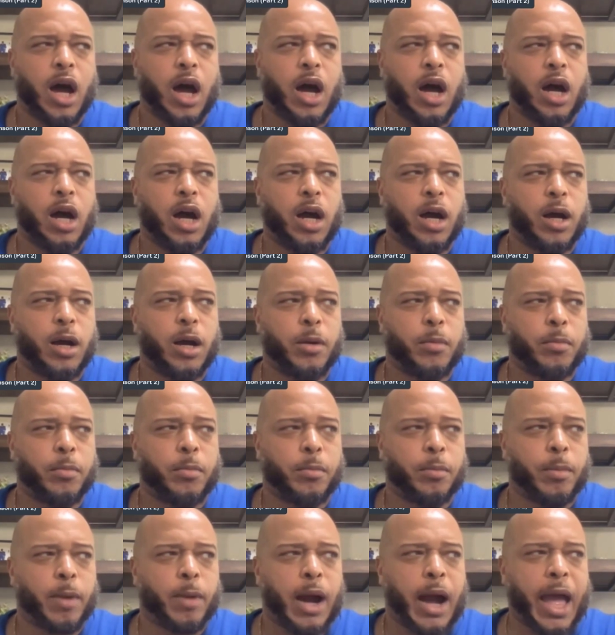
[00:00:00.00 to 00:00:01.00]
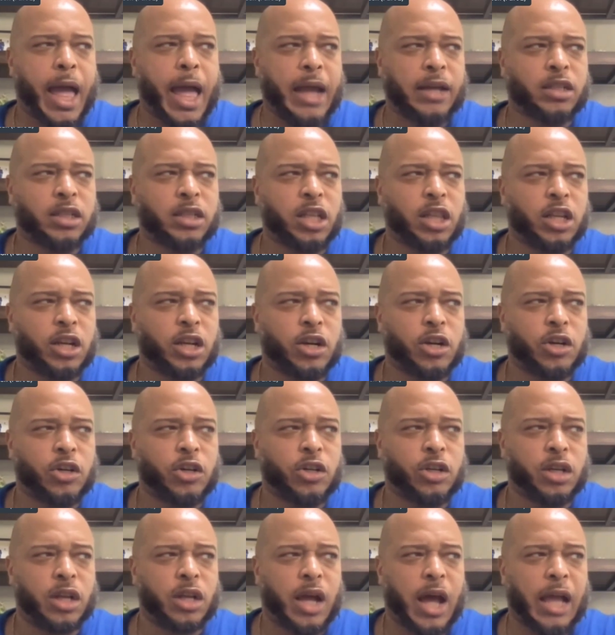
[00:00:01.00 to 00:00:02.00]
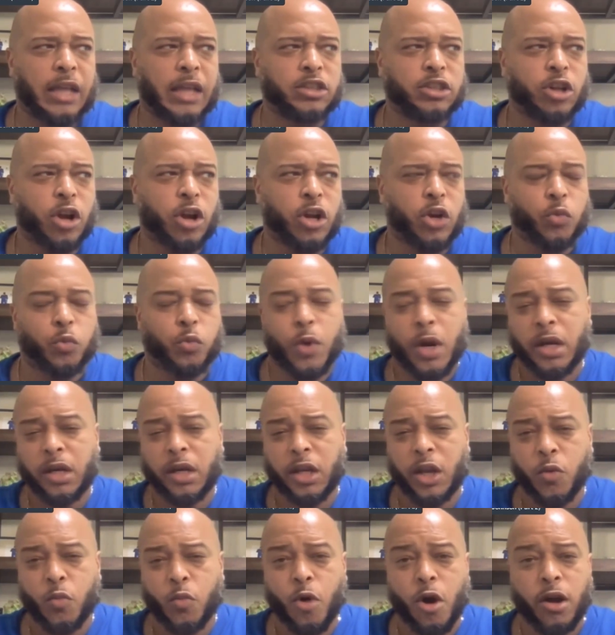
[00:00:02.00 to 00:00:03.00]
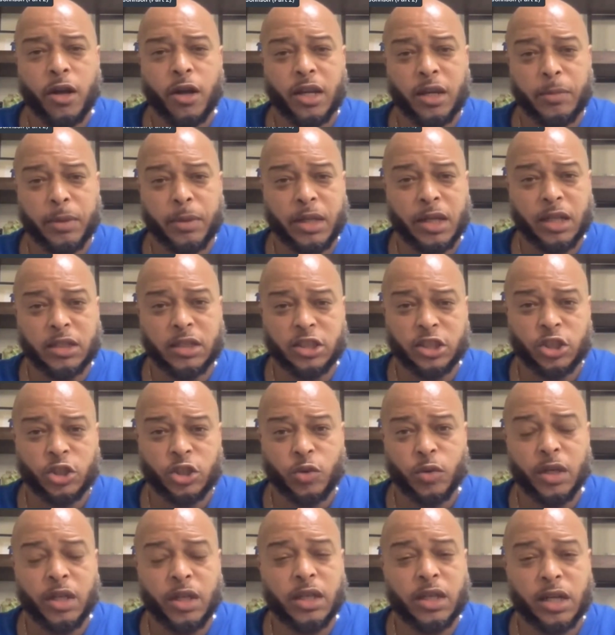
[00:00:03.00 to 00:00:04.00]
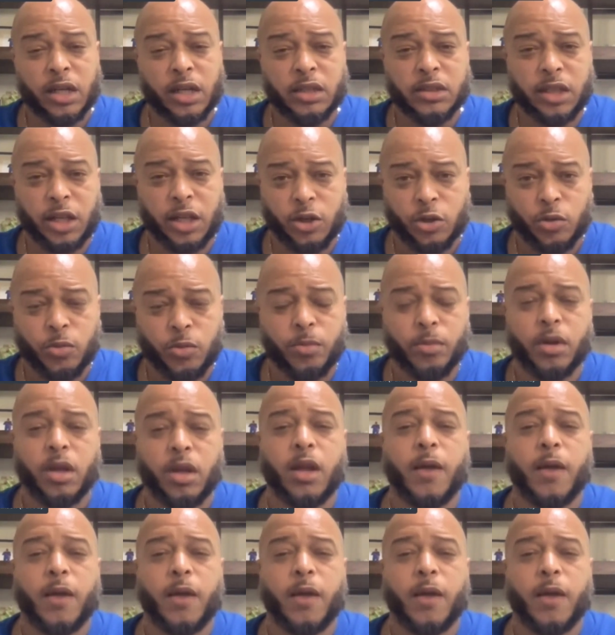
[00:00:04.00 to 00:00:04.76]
I actually learned I started running and walking because of you, and it does help.